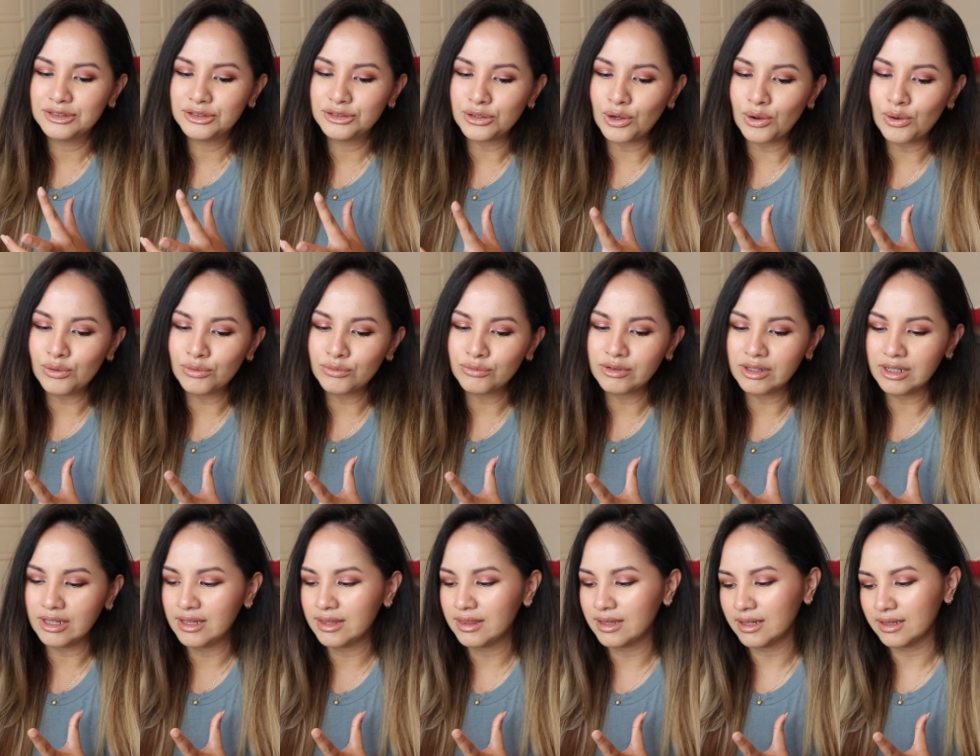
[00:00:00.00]
don't
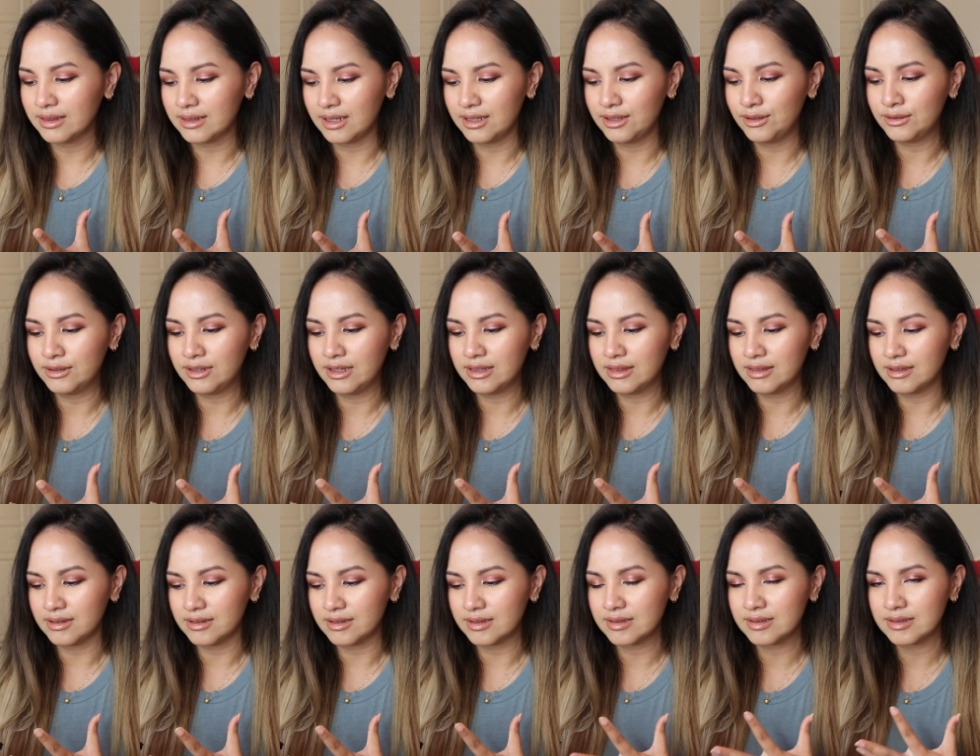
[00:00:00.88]
really think that you need
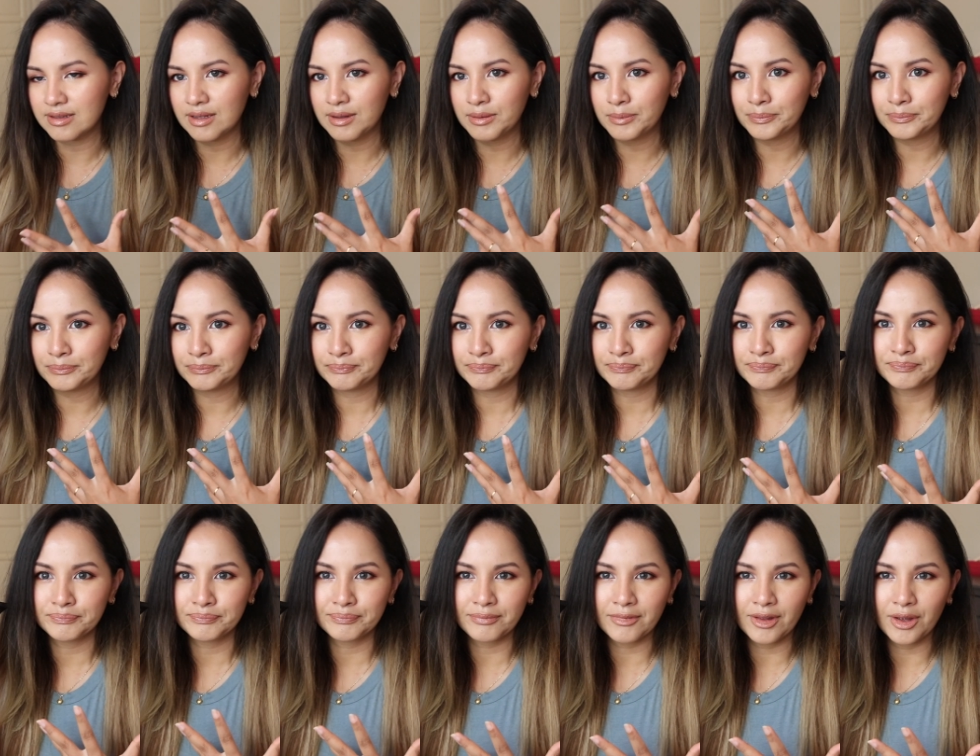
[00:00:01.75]
this
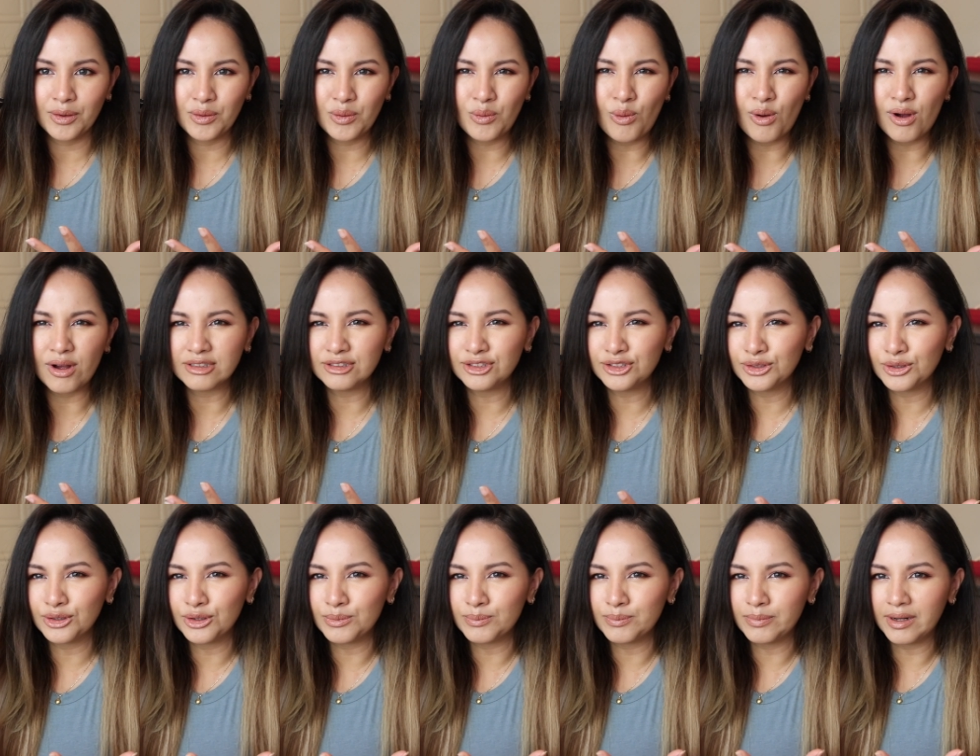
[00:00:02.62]
quad
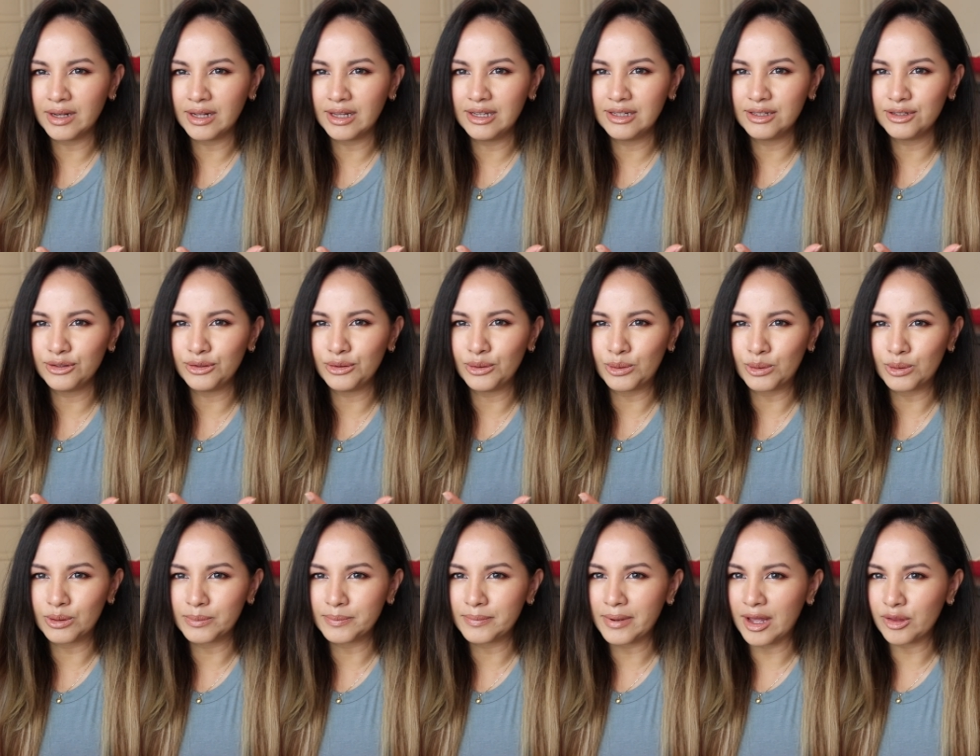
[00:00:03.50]
to complete
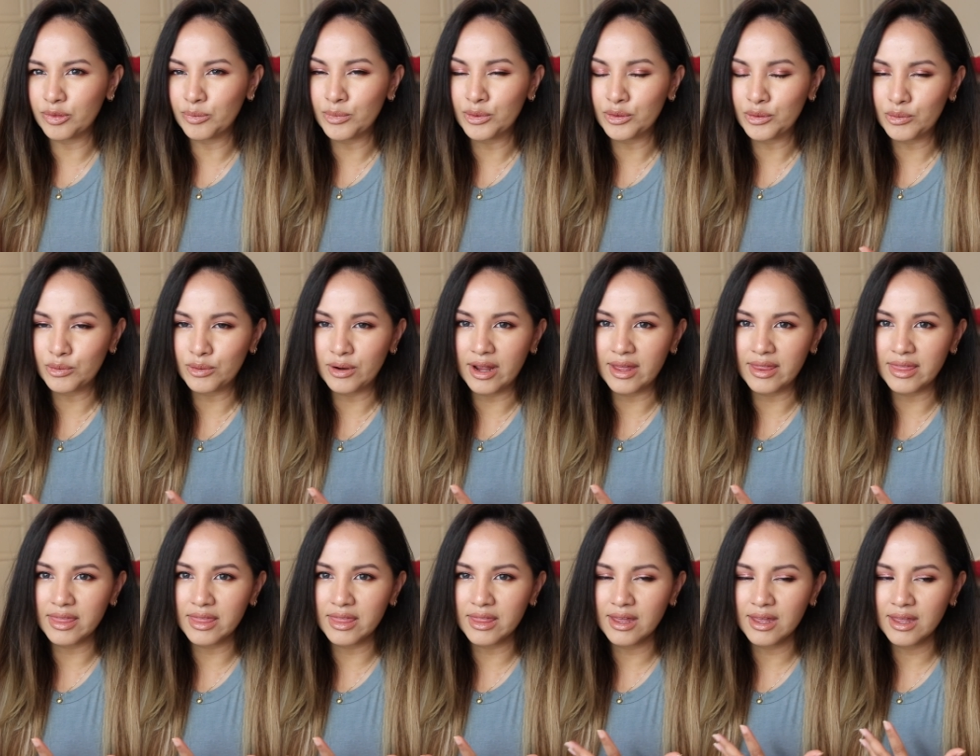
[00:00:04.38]
your Pat
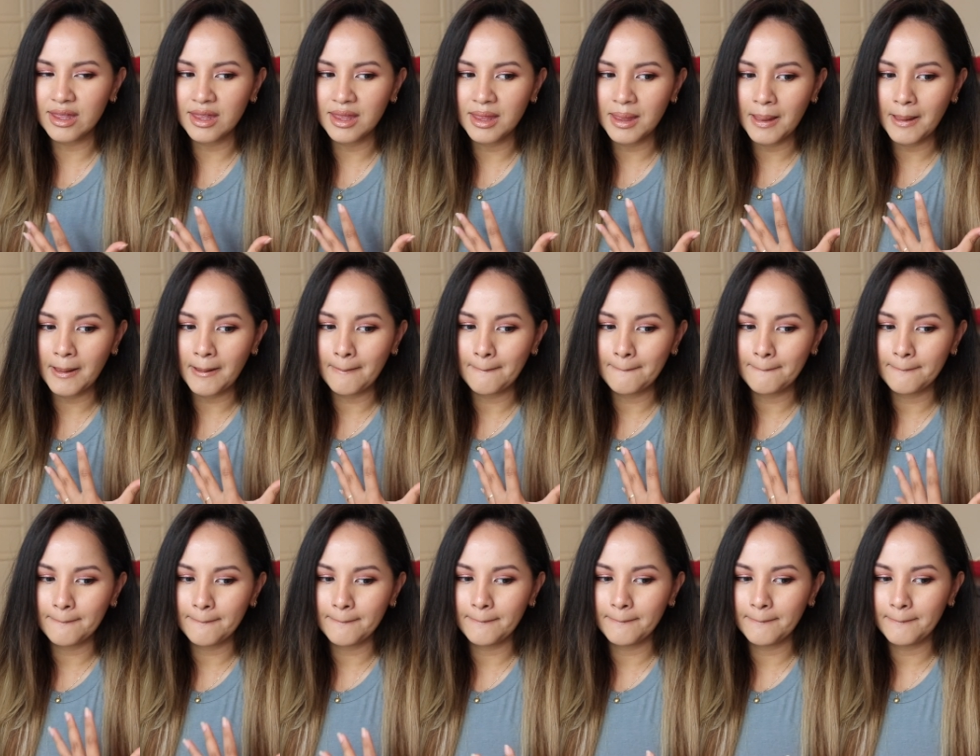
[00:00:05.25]
McGrath
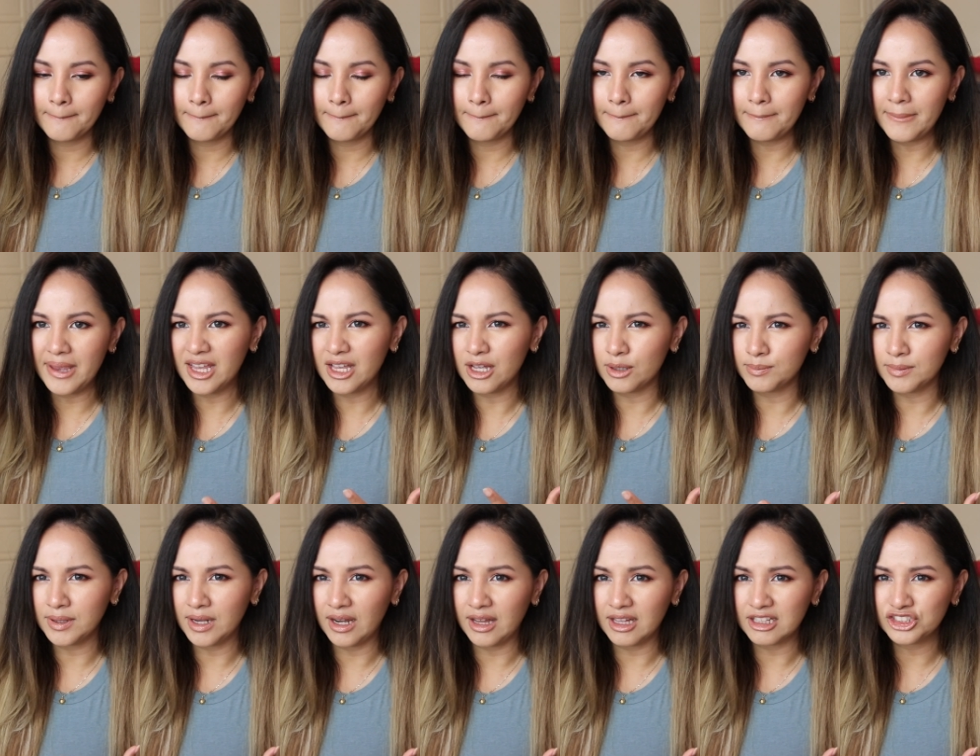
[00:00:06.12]

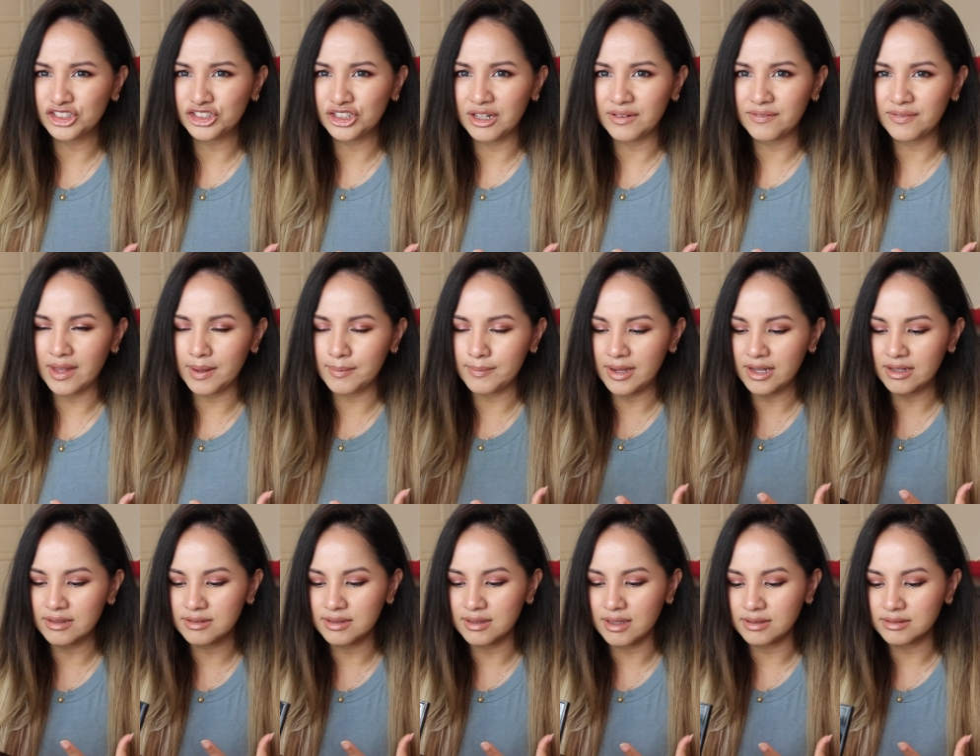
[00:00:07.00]
makeup collection if that
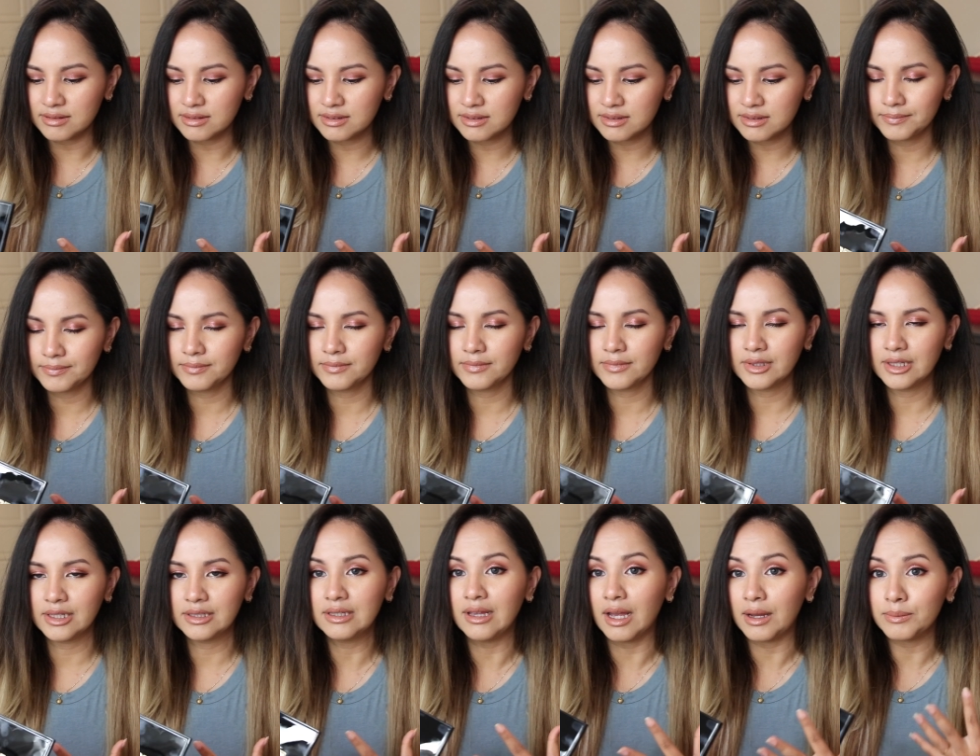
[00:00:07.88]
makes sense.
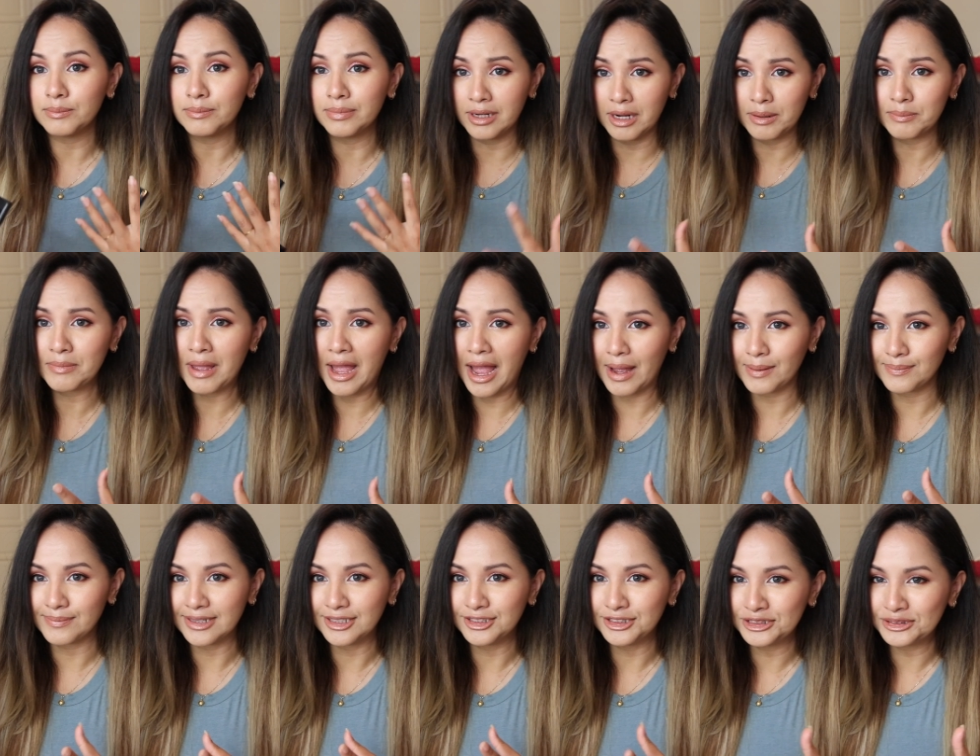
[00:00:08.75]
Yeah, but I'm
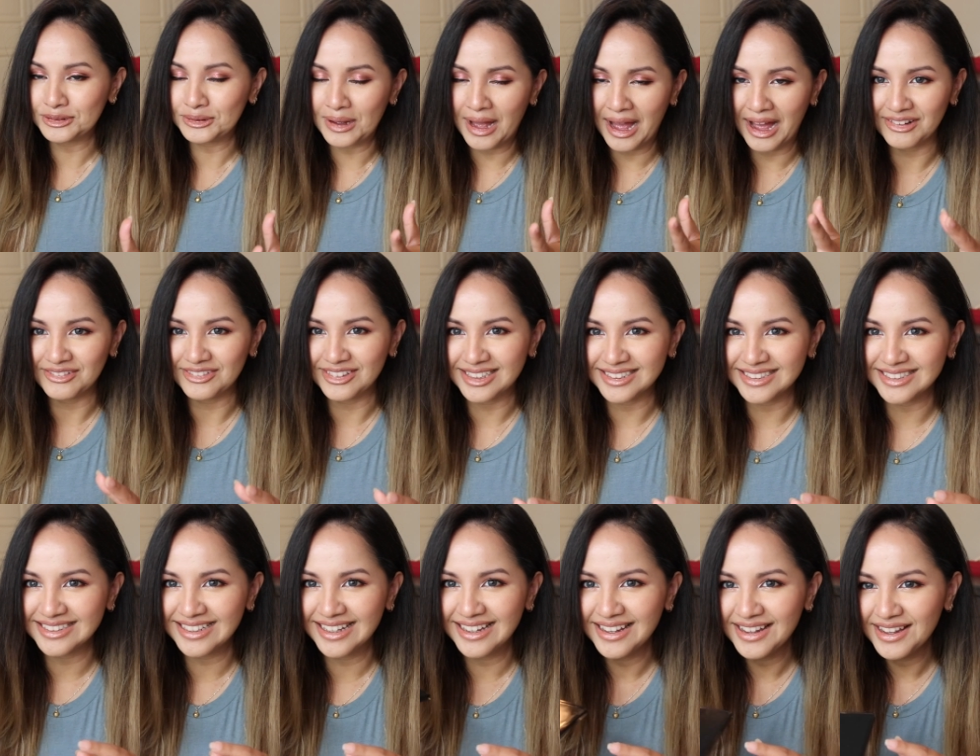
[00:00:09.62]
happy to have
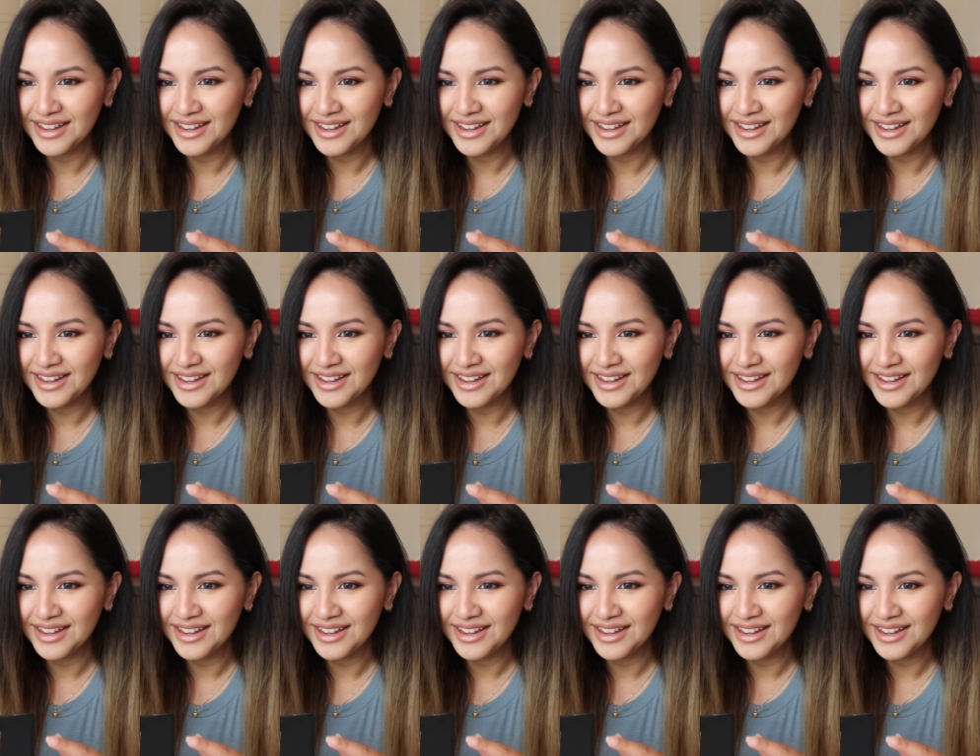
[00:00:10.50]
it.